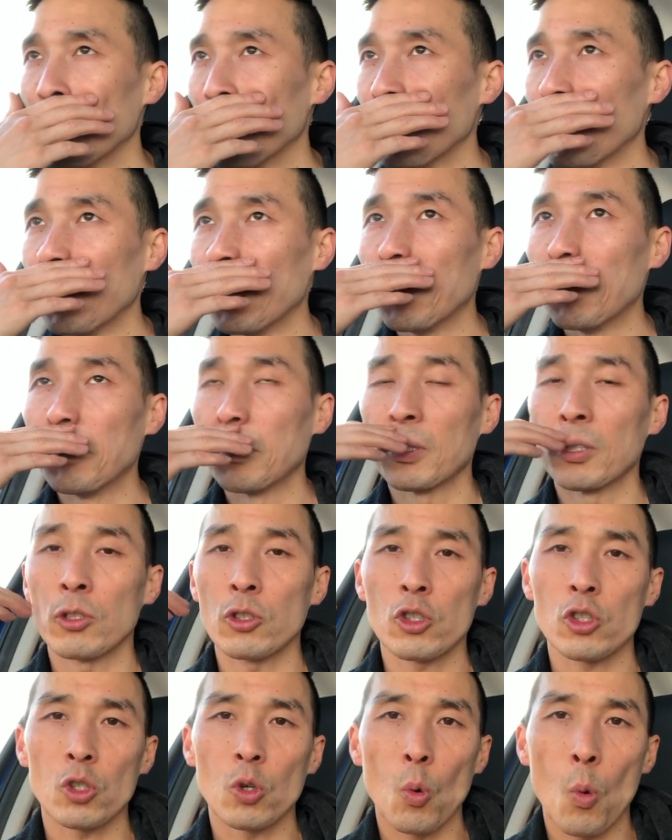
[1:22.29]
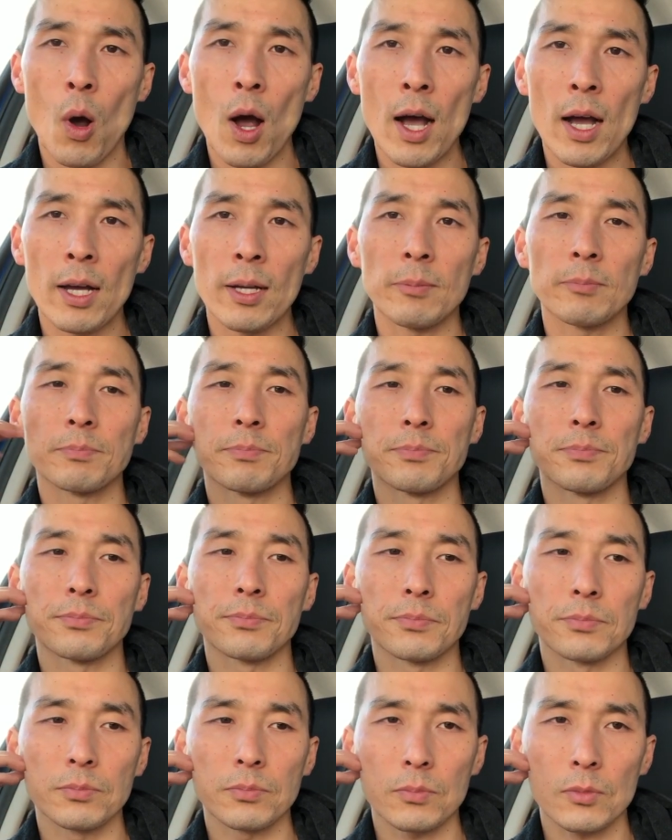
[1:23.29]
Um, her squat
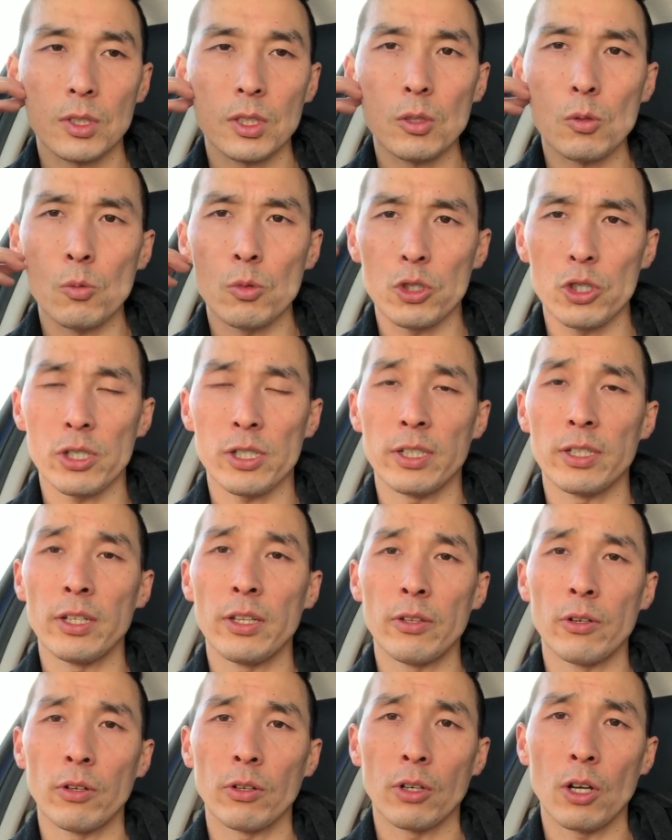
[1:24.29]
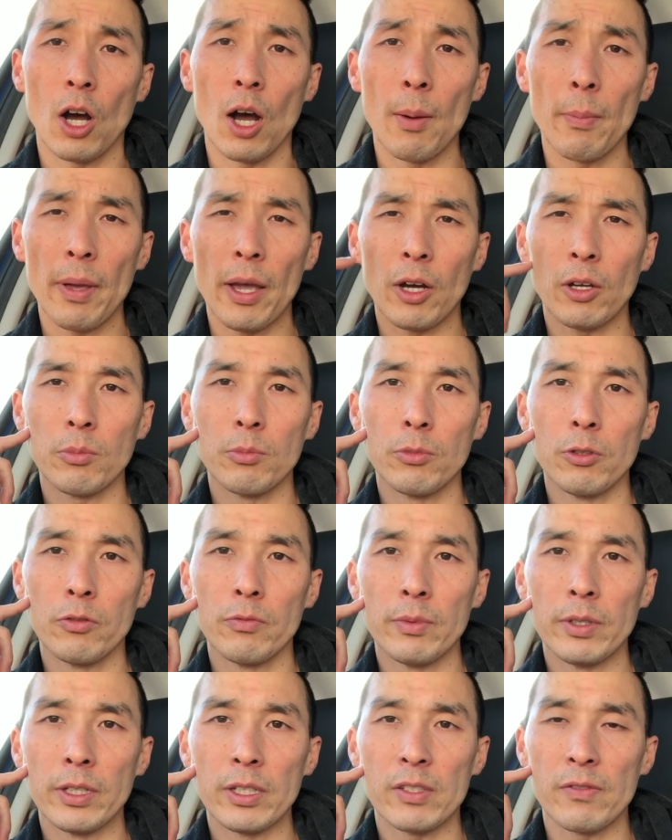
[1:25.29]
which is another compound
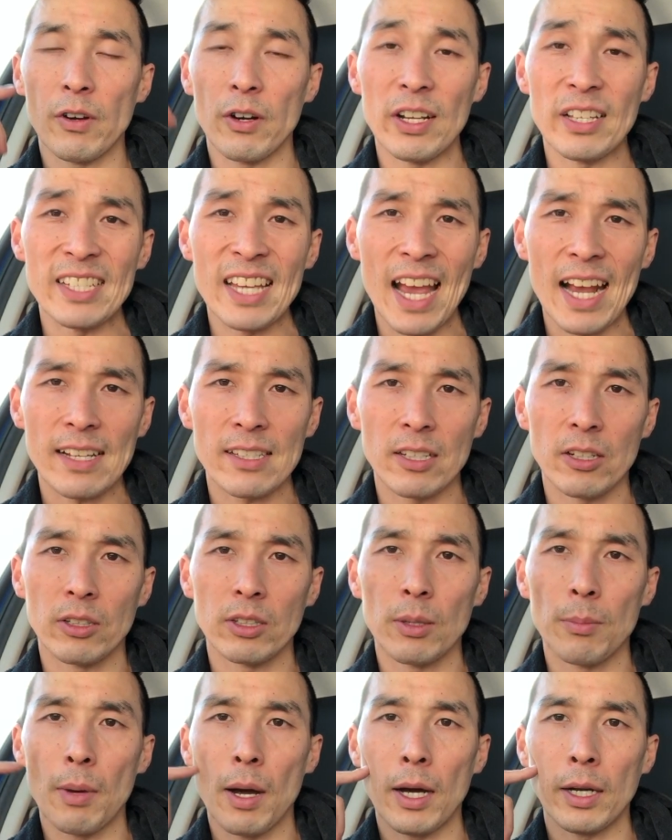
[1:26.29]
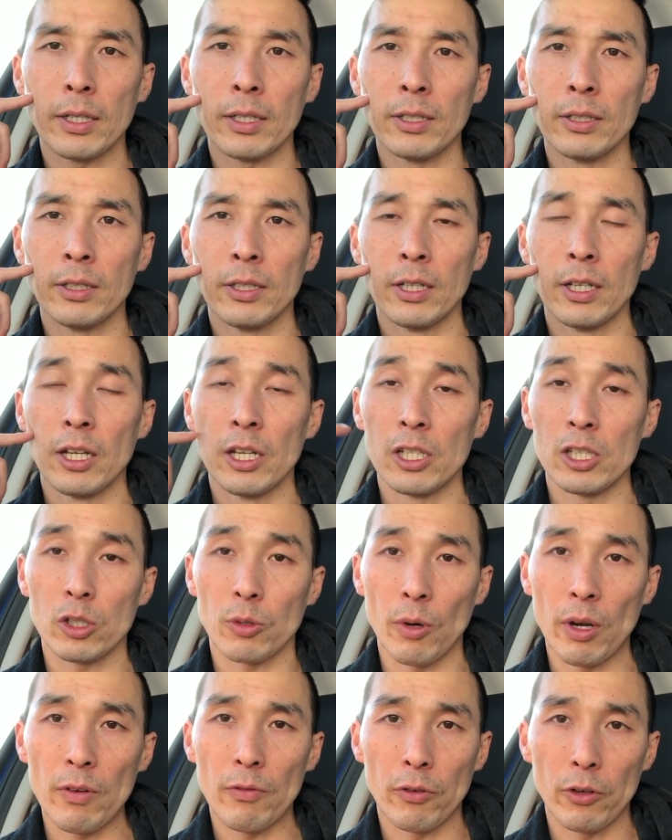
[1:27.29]
movement. It's very taxing on the body. It's
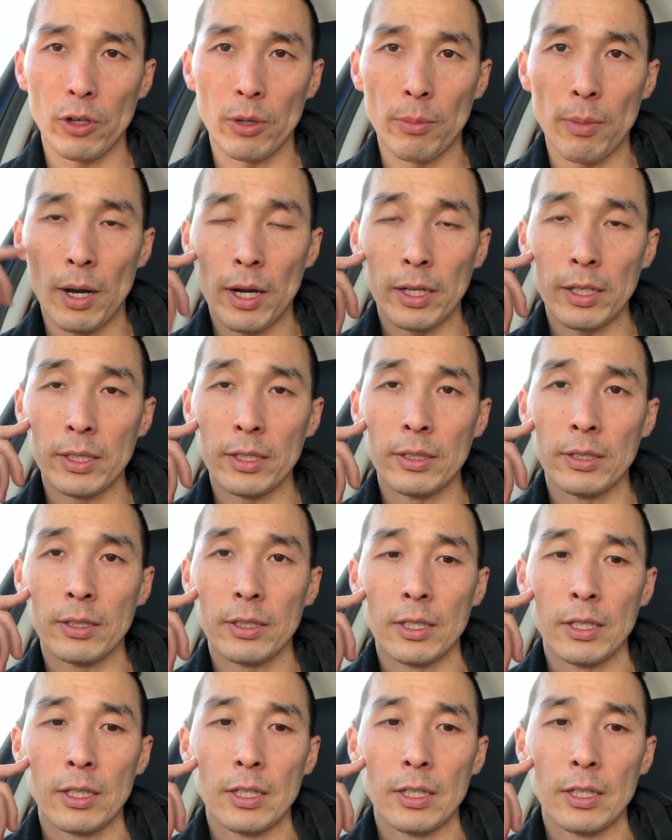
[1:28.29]
great for your body.